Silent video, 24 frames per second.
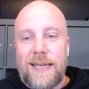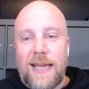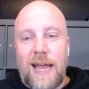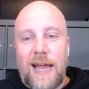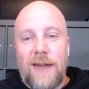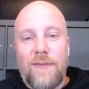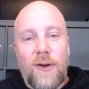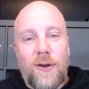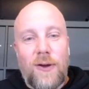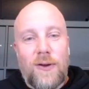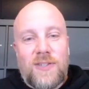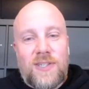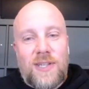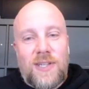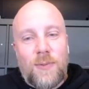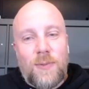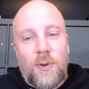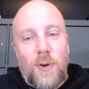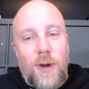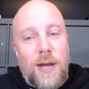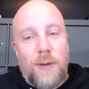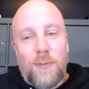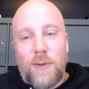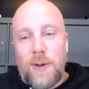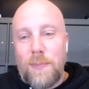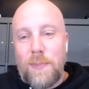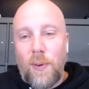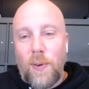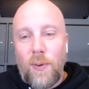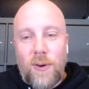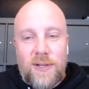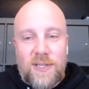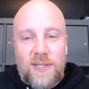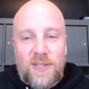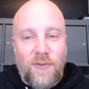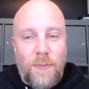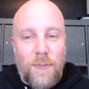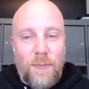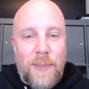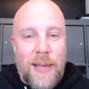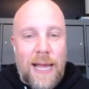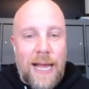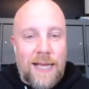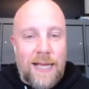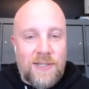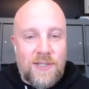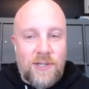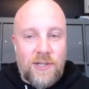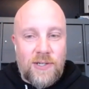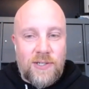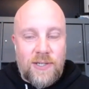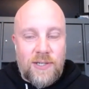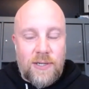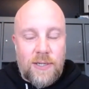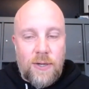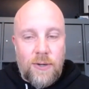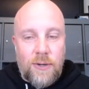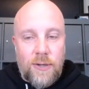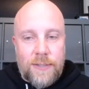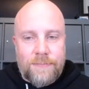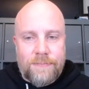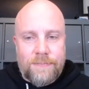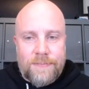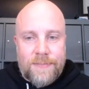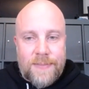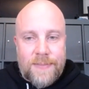I've heard some great reports from pastors that are going,